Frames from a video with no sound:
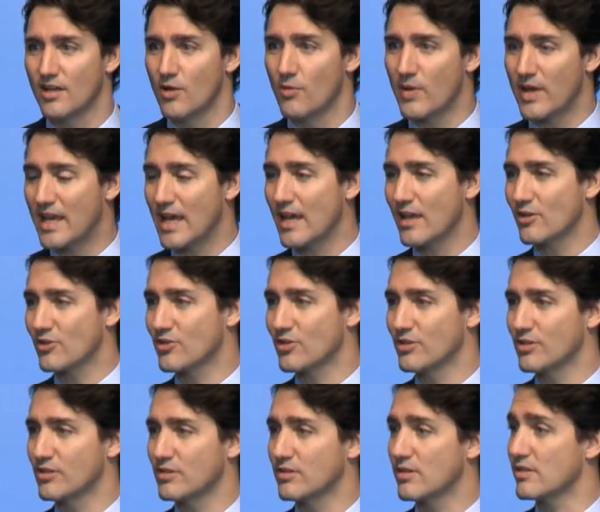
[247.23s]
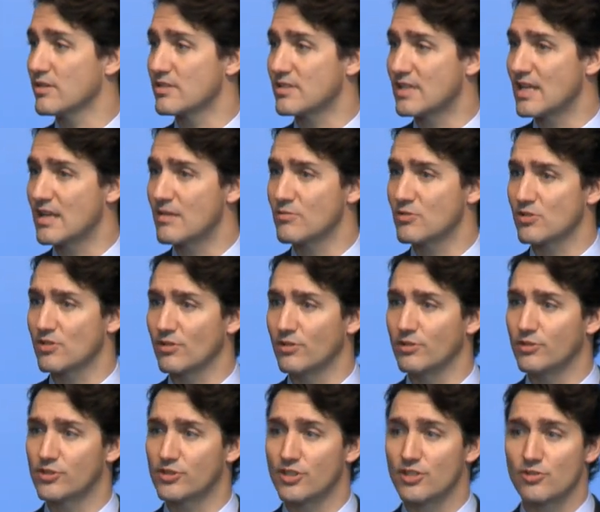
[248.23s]
We can't turn to the same
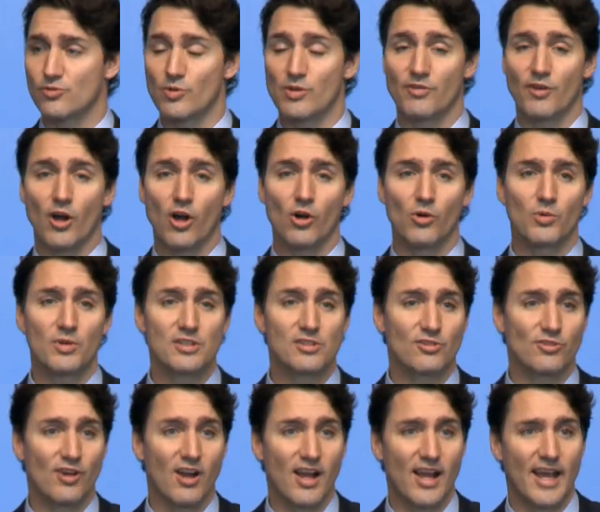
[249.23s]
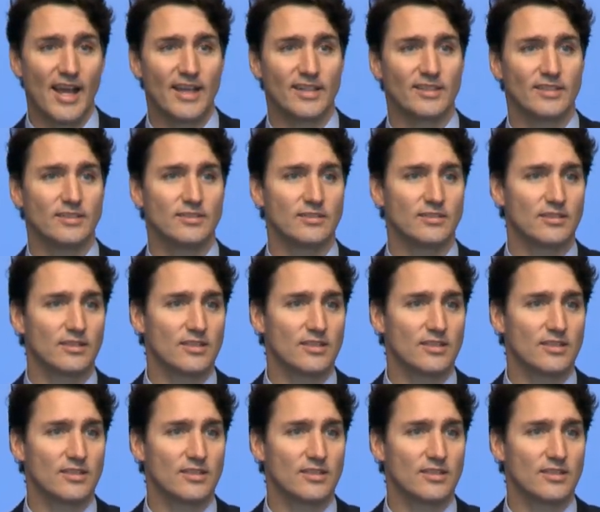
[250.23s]
solutions we've always tried and